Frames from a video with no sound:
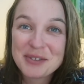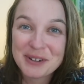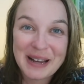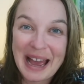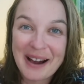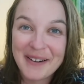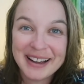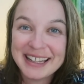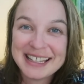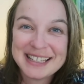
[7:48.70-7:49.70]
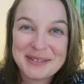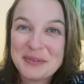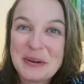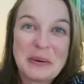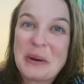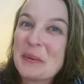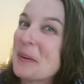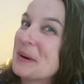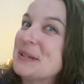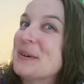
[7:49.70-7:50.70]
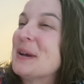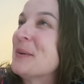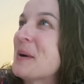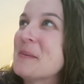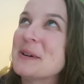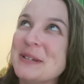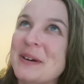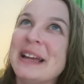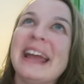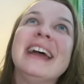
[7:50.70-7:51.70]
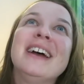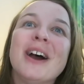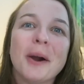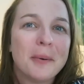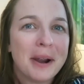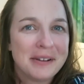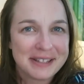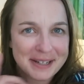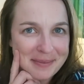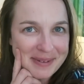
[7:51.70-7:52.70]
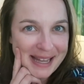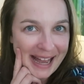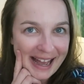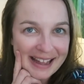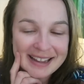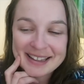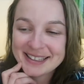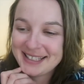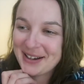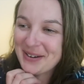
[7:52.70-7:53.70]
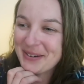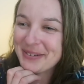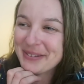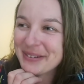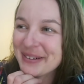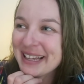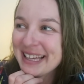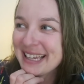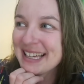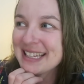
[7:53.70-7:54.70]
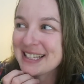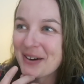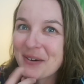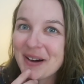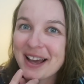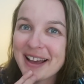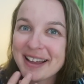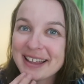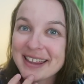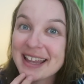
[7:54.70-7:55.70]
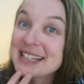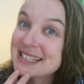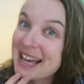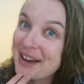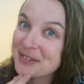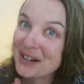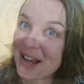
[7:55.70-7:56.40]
for now we don't know what we're doing and when we're doing it or where it's gonna be at. So so uh, that's that for